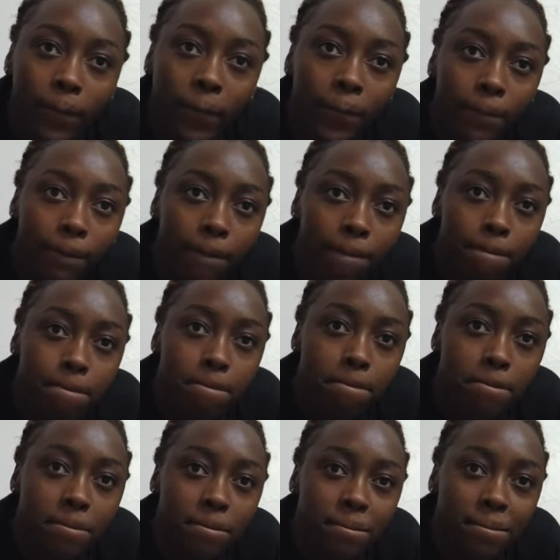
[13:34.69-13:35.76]
I don't know. You
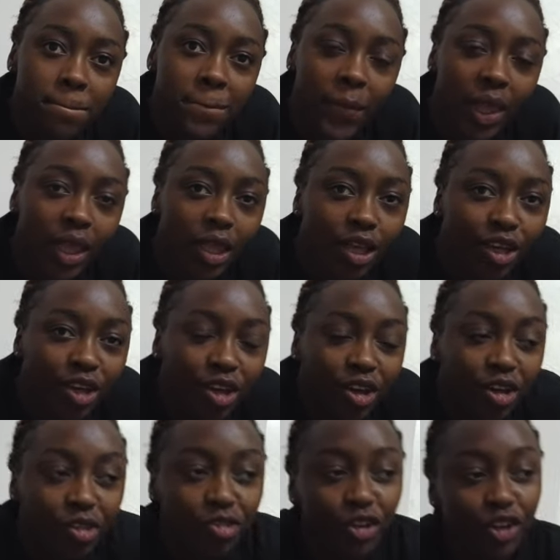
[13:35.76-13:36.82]
know, I'm not a woman. I don't know what
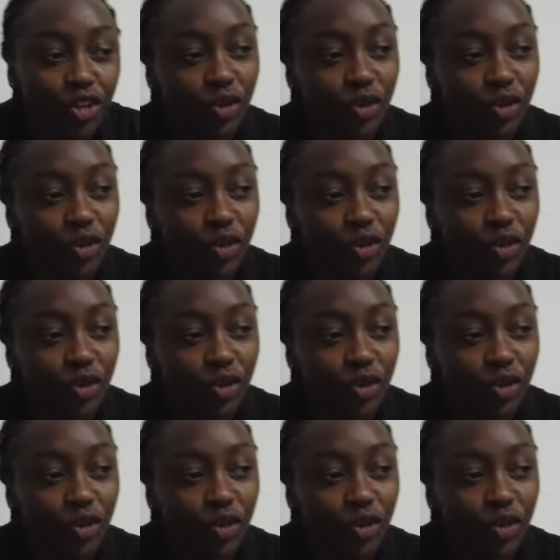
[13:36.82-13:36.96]
nails.